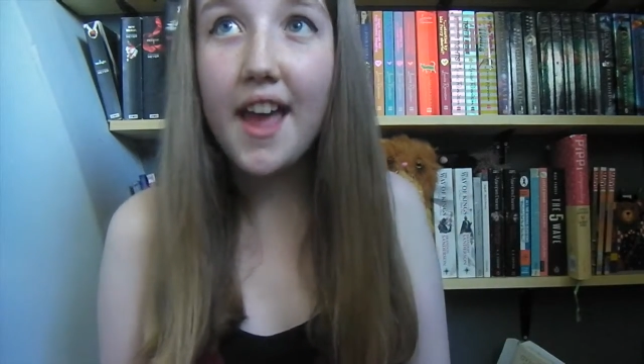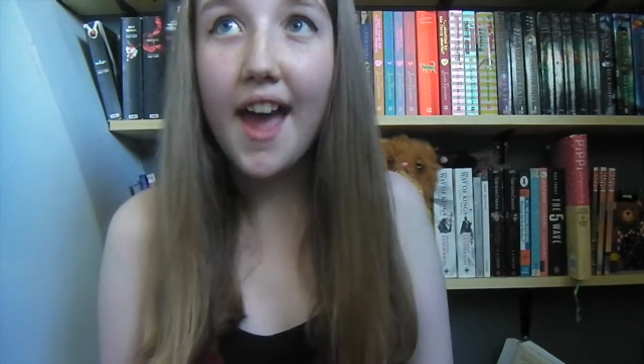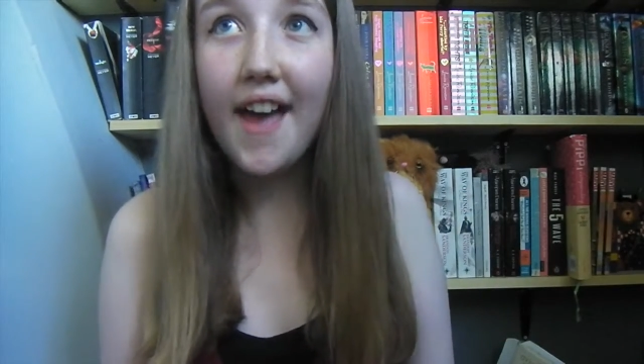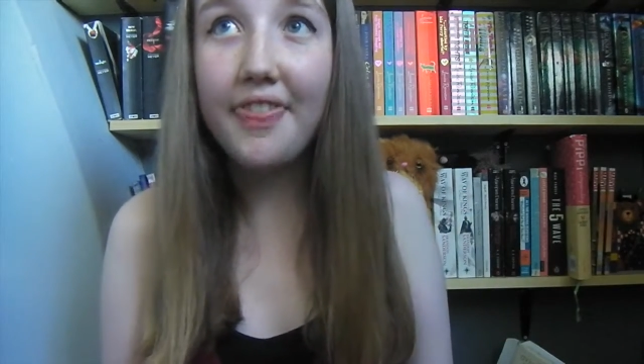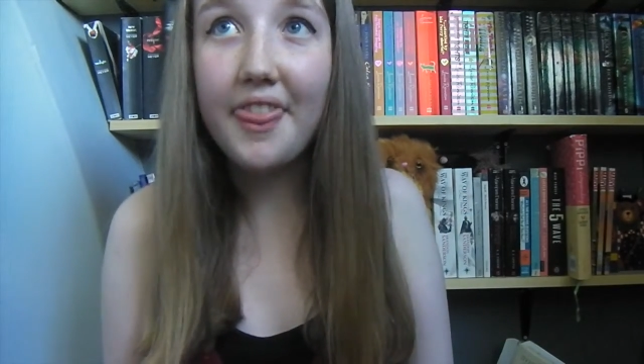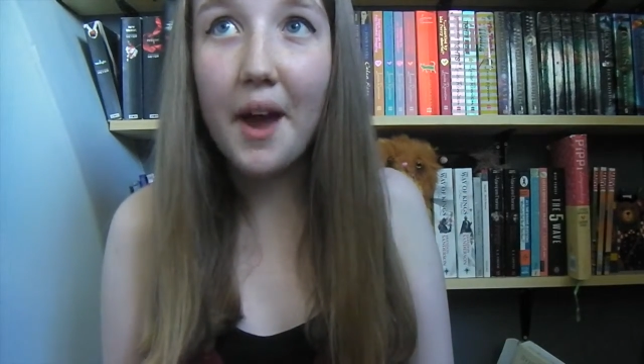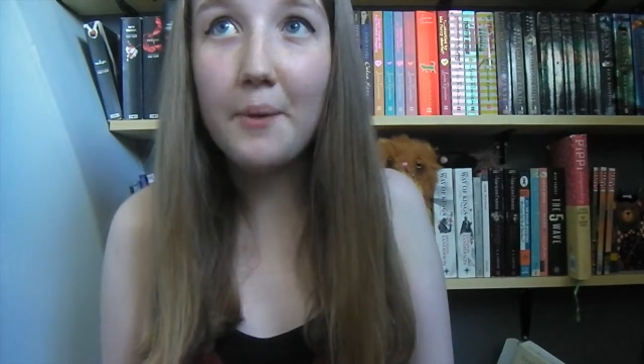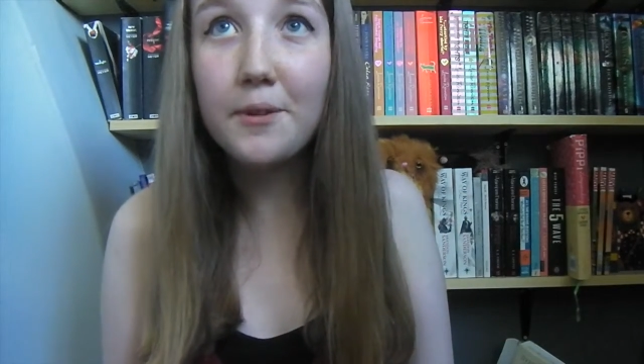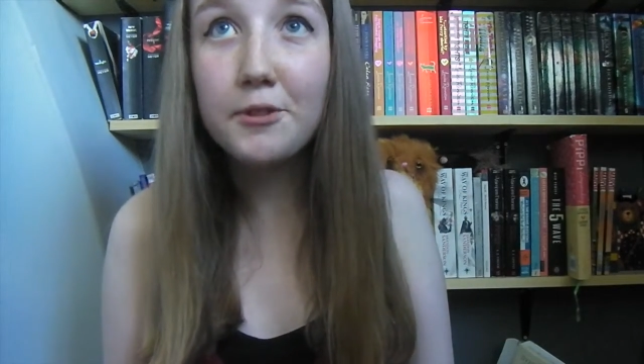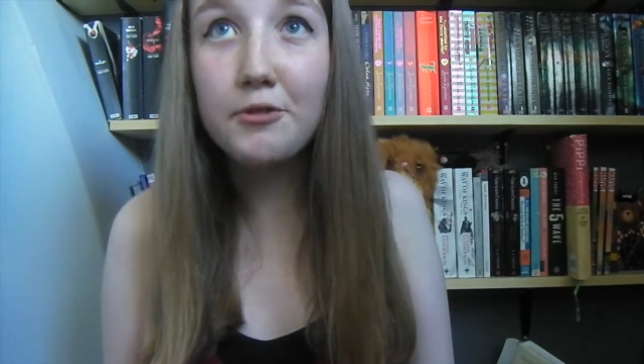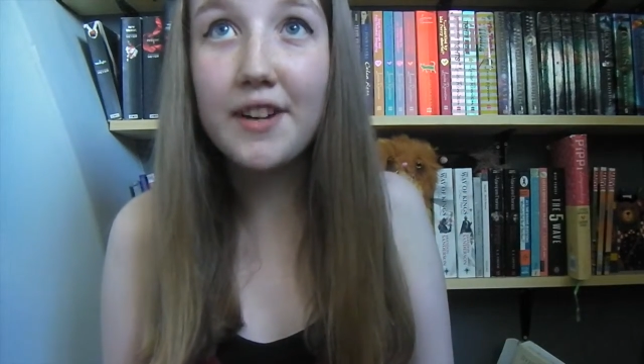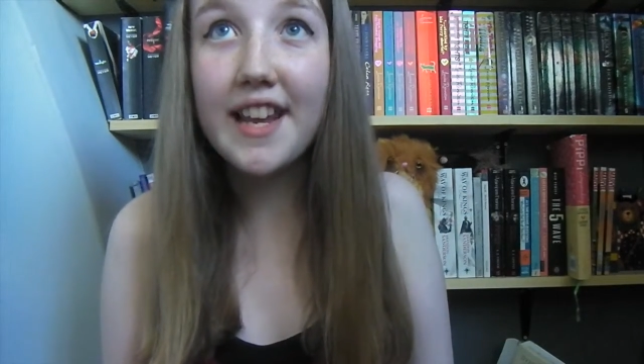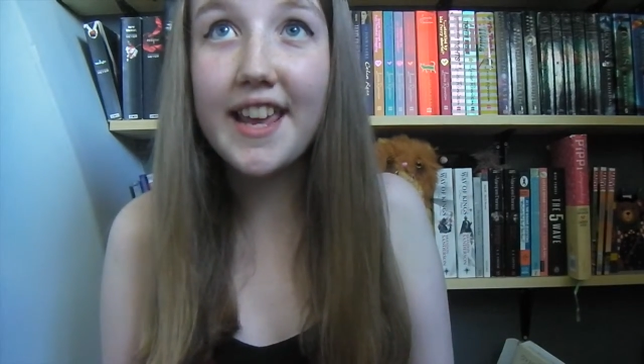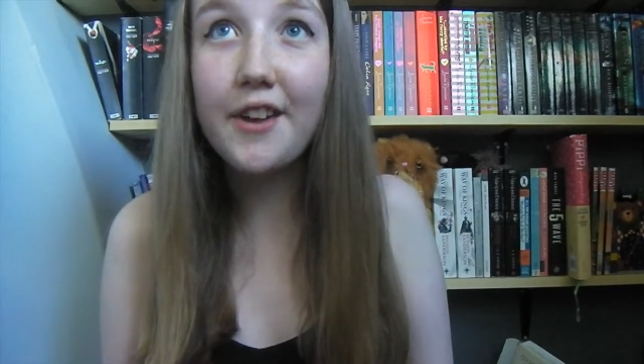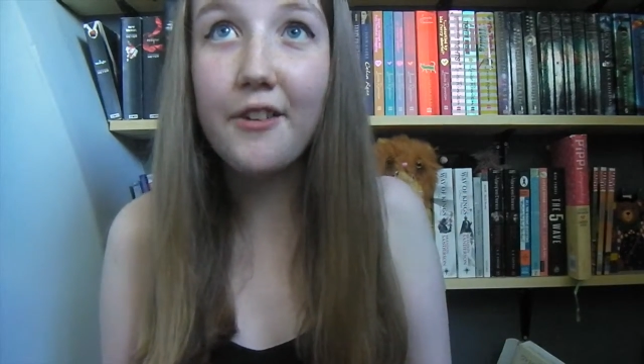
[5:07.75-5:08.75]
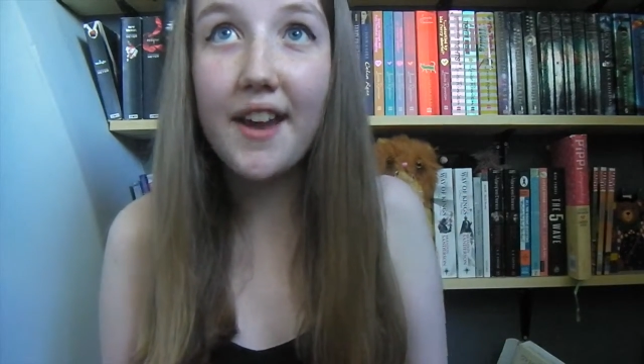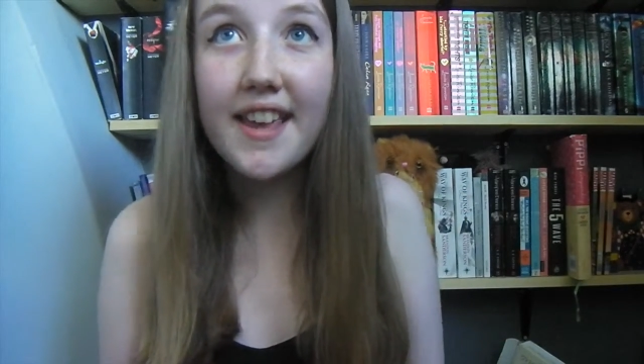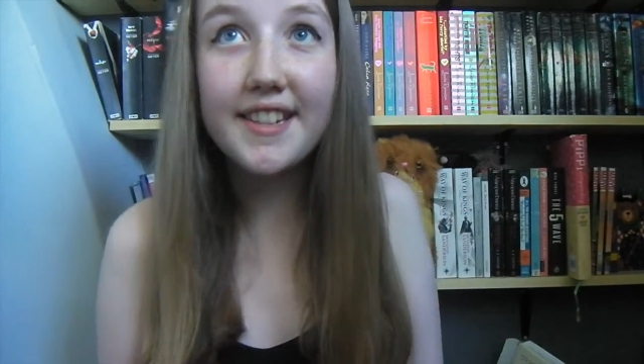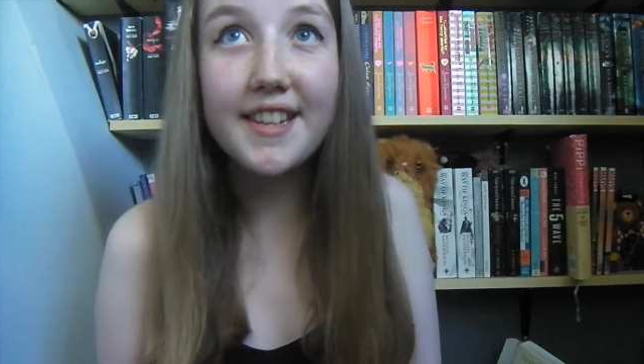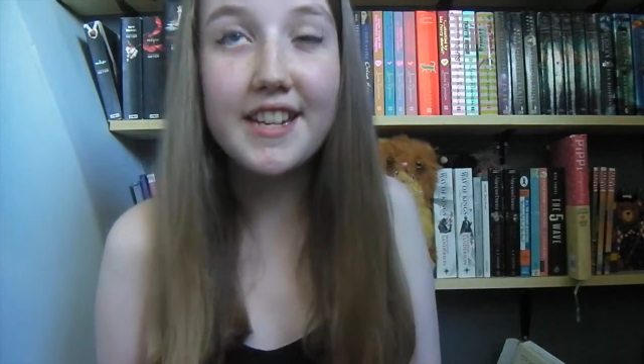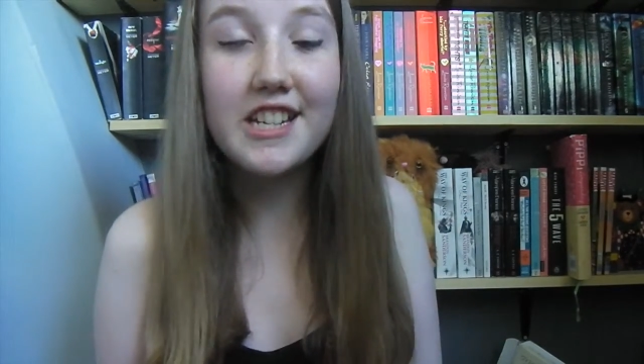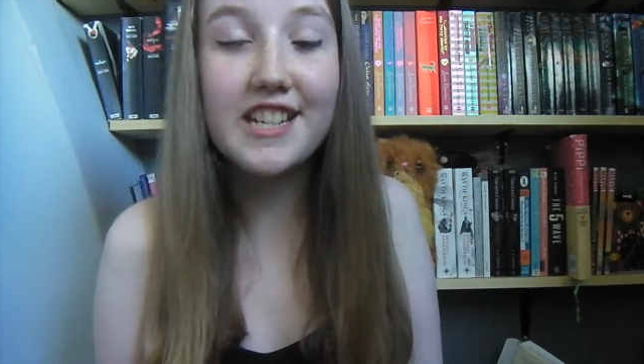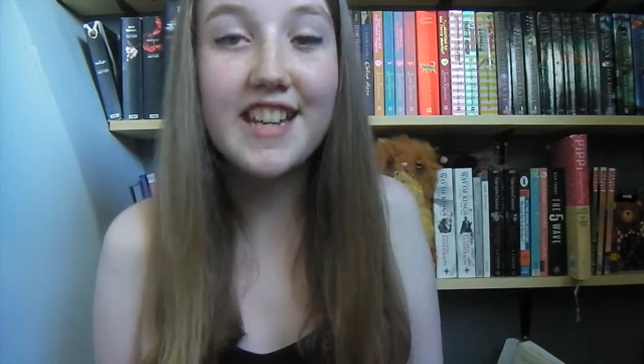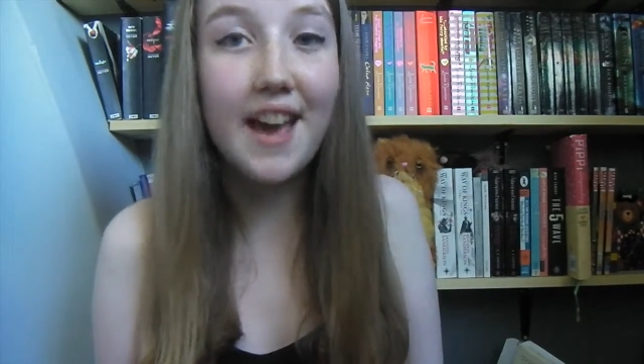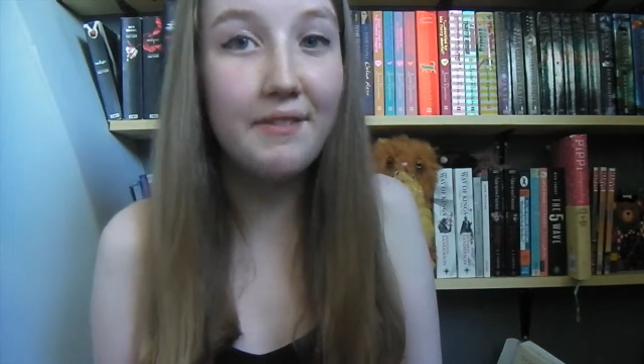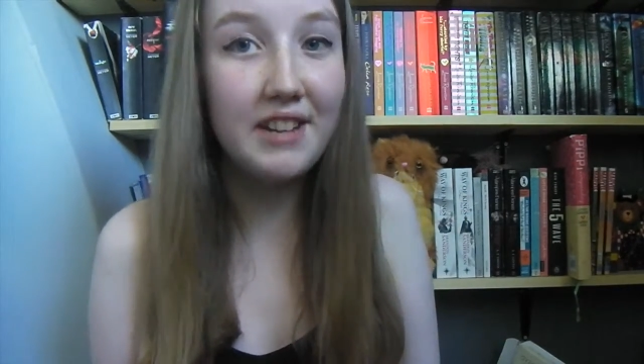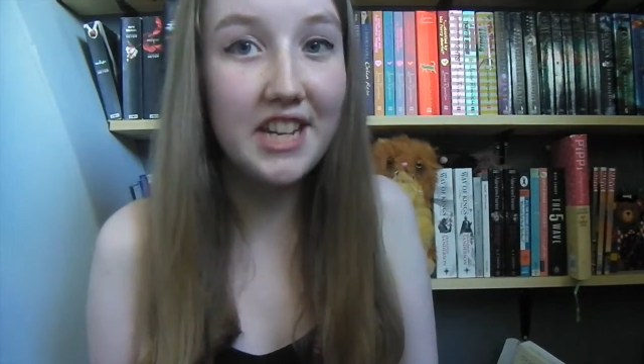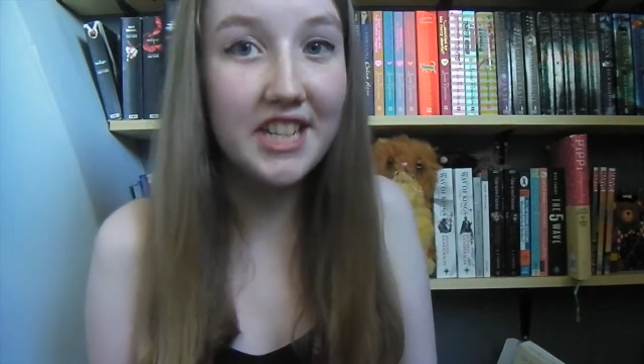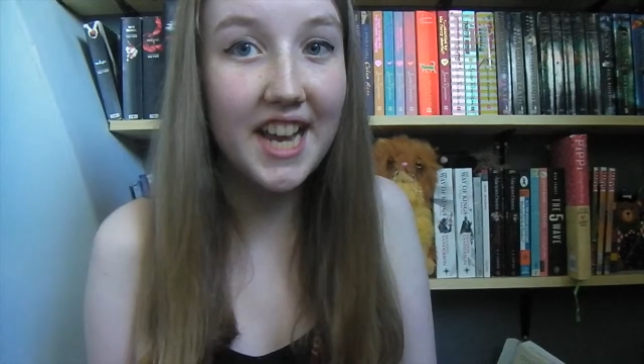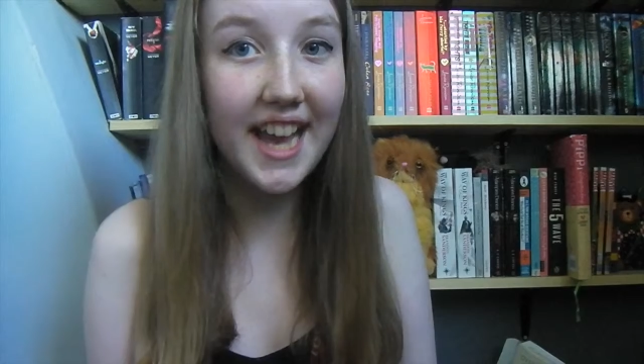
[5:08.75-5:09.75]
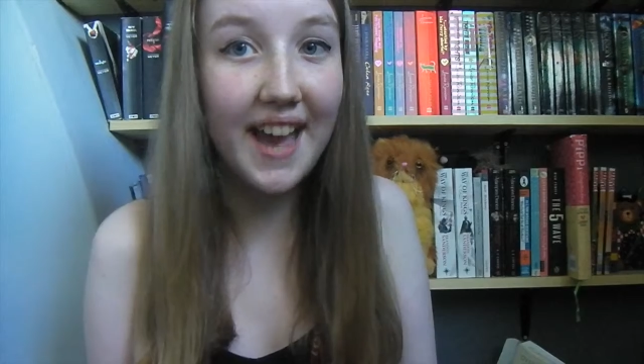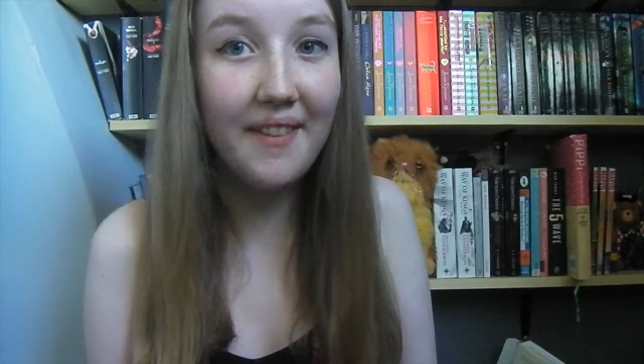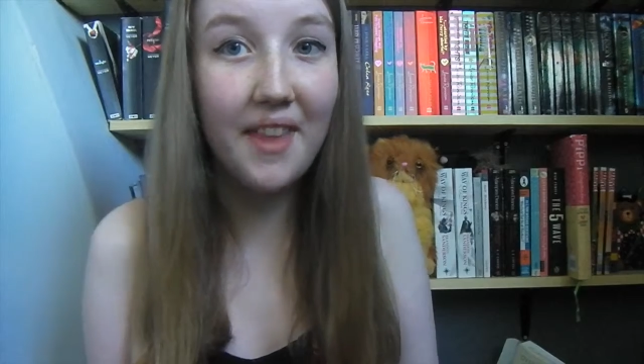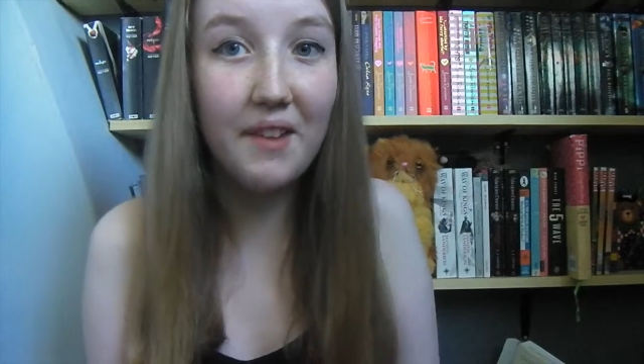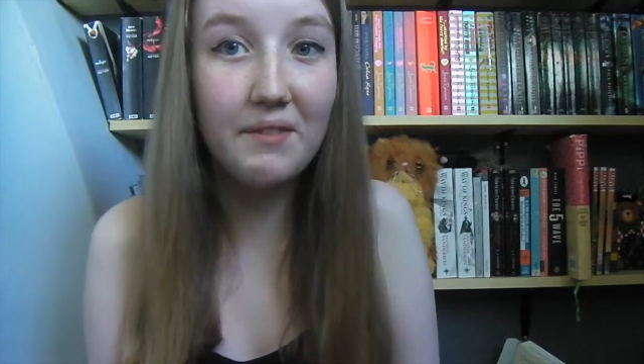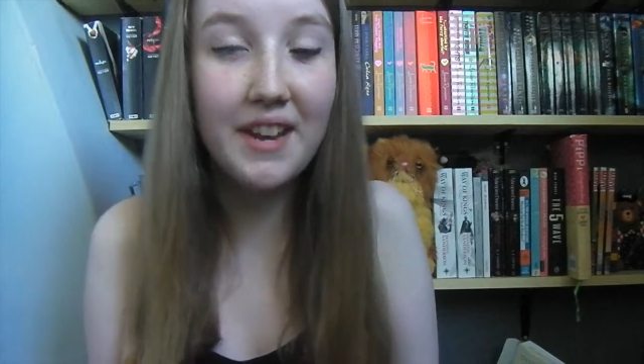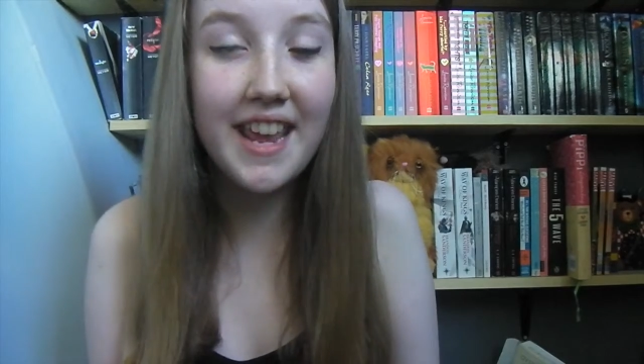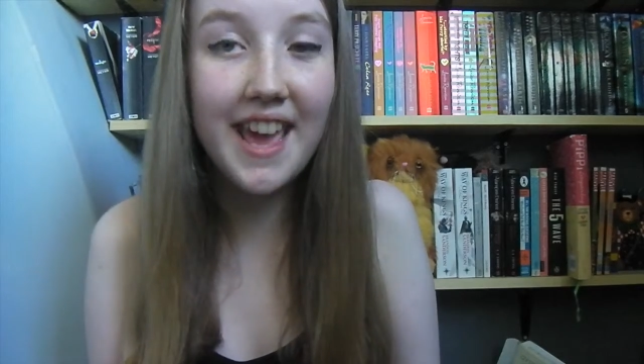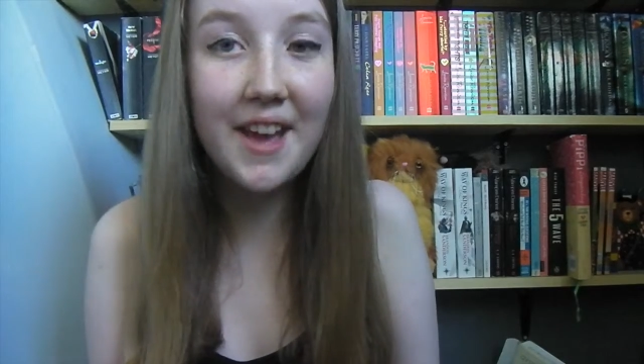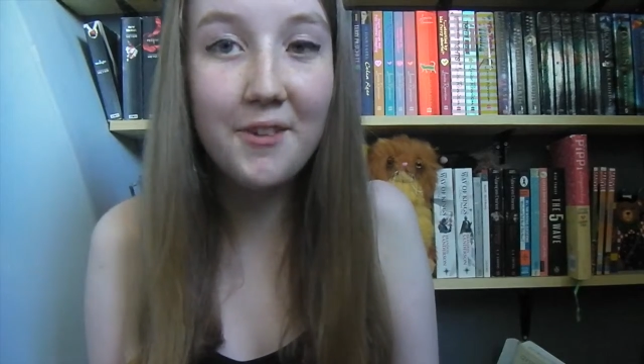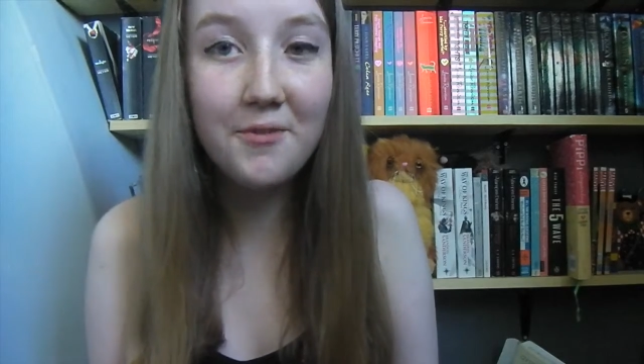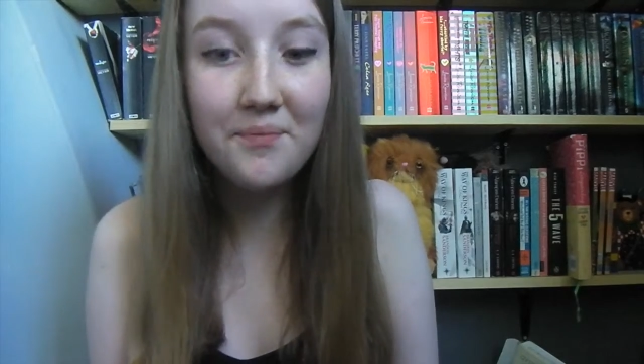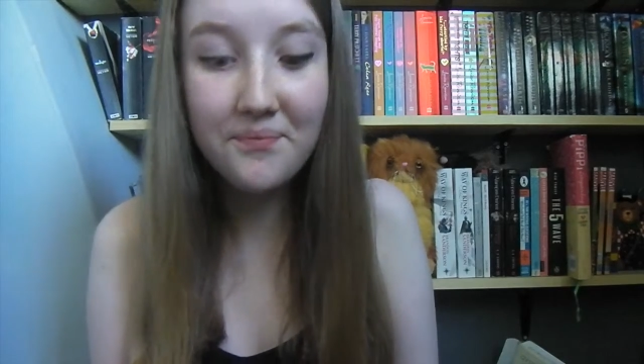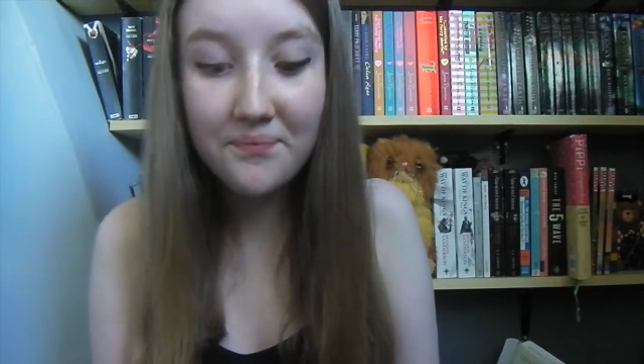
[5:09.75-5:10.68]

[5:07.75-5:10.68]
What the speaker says: and that was really great, so you should definitely check out that video.